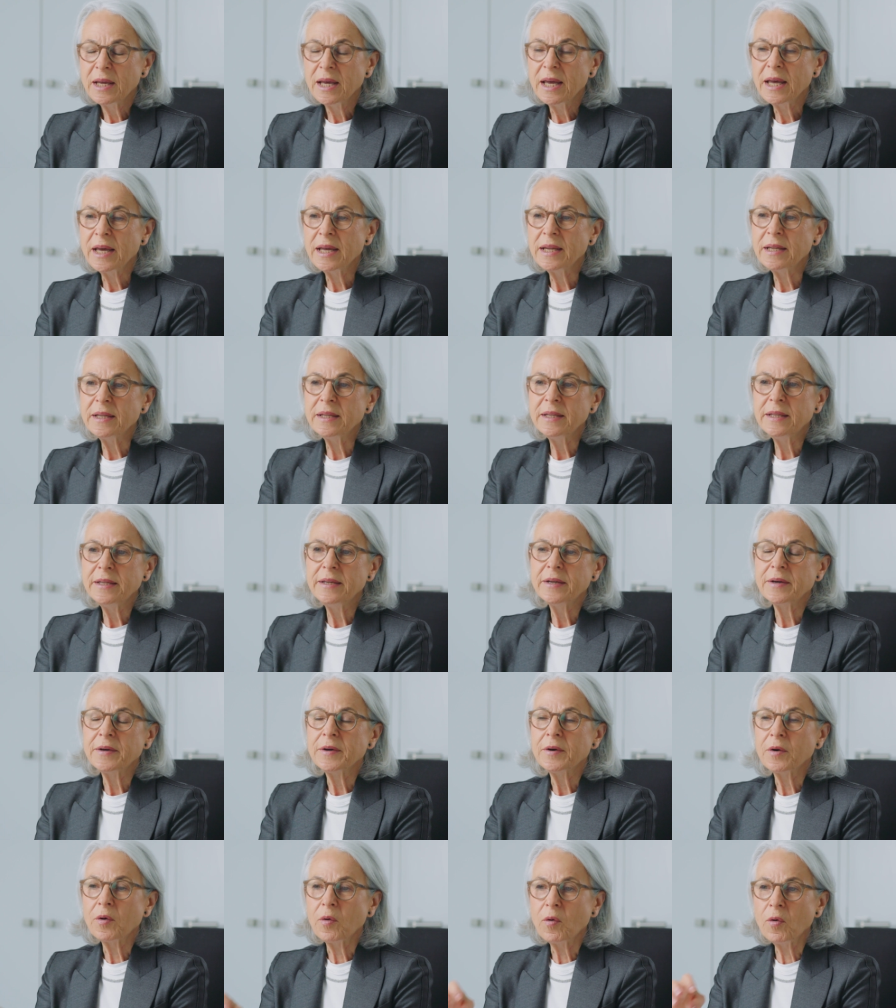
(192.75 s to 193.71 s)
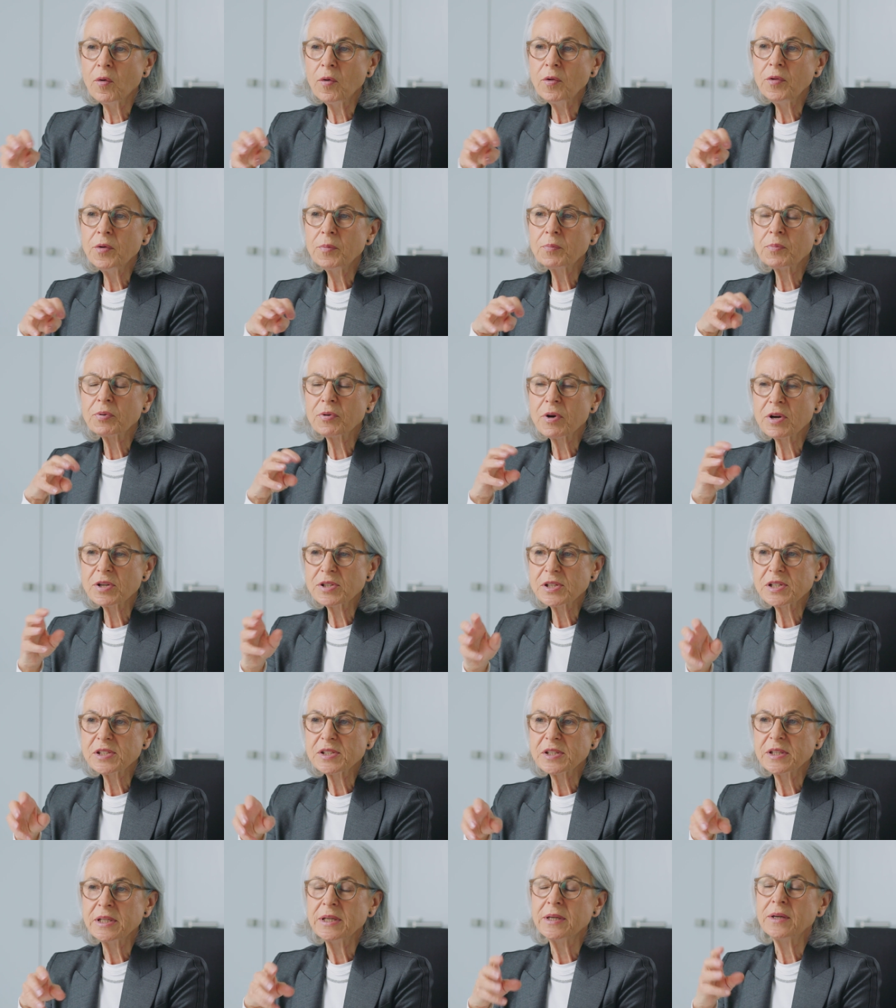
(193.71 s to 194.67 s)
And uh, all the
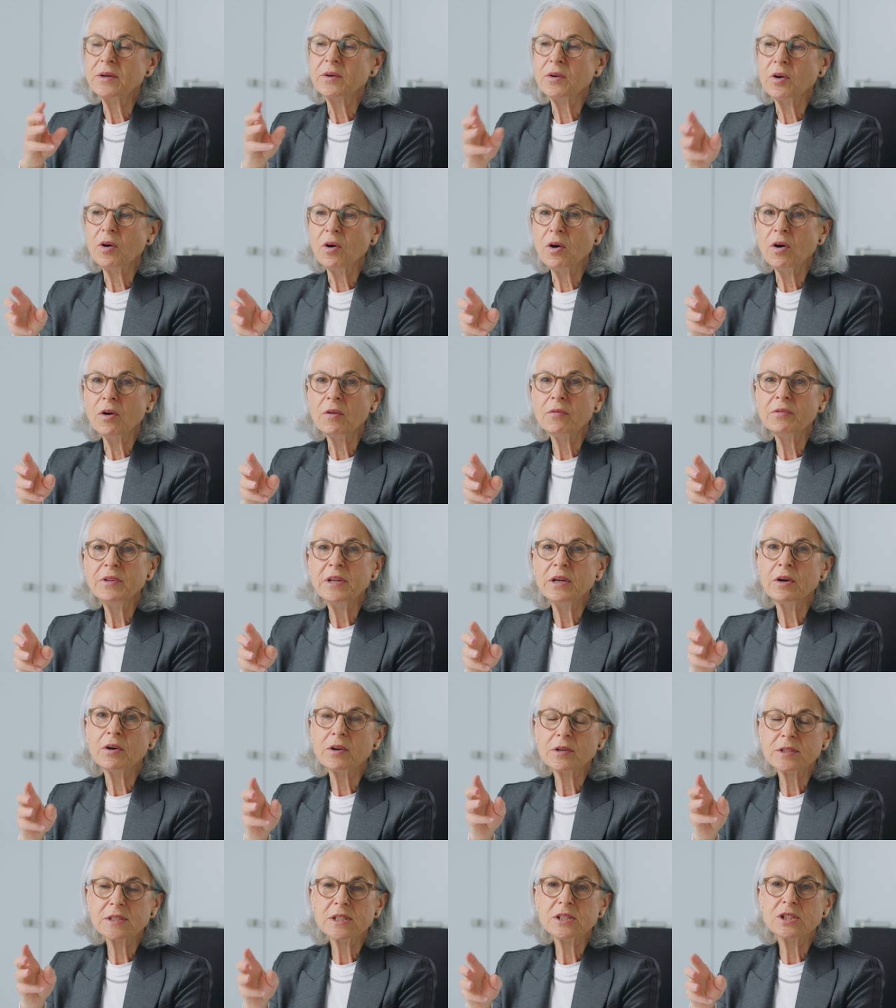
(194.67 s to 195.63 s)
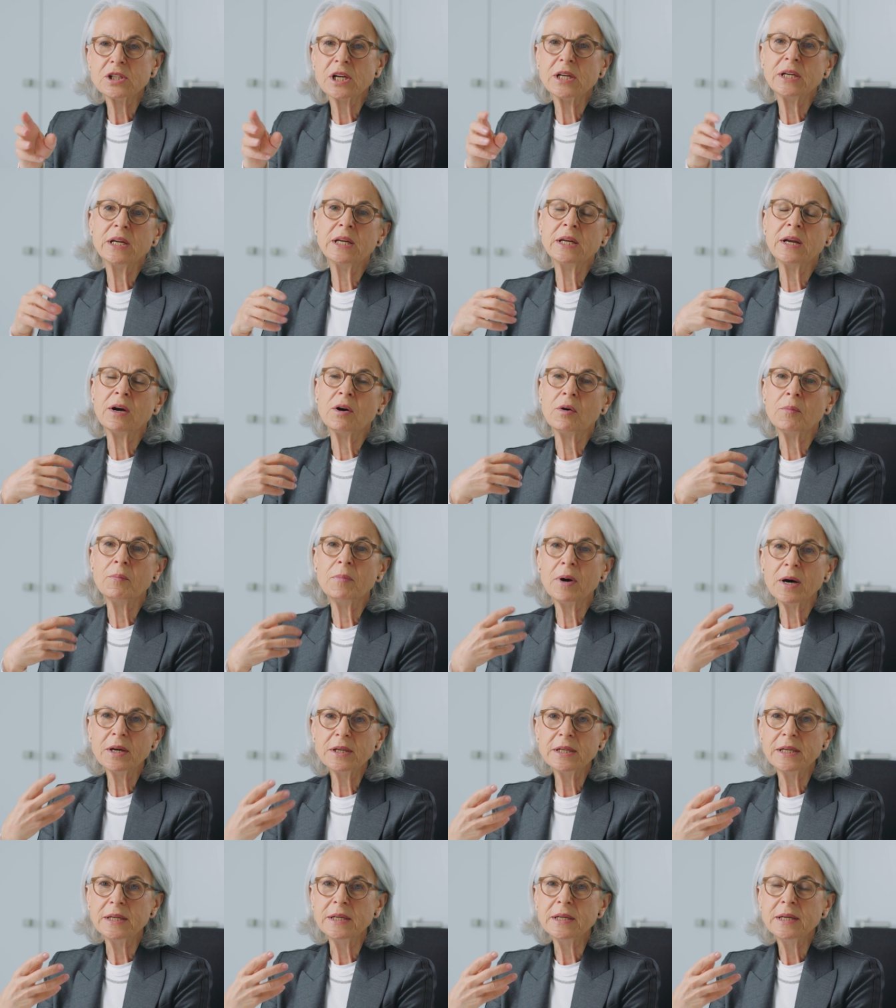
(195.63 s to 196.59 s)
processing of the oxygen in our
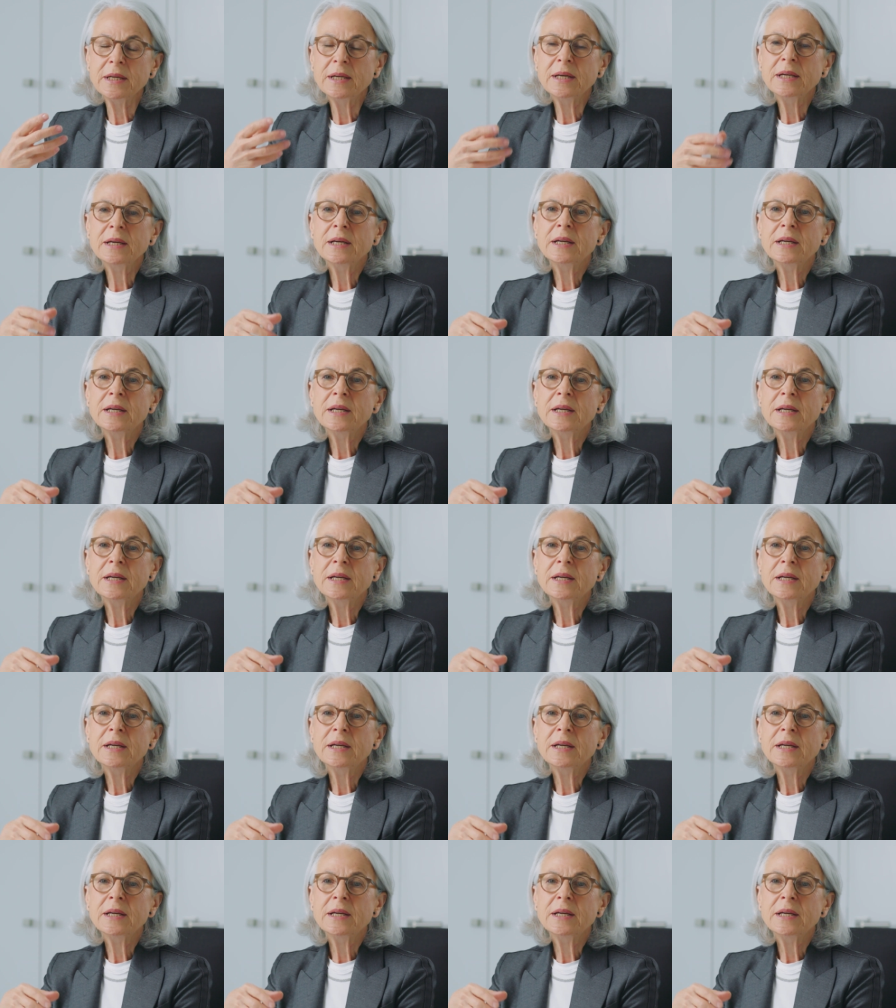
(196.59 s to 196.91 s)
body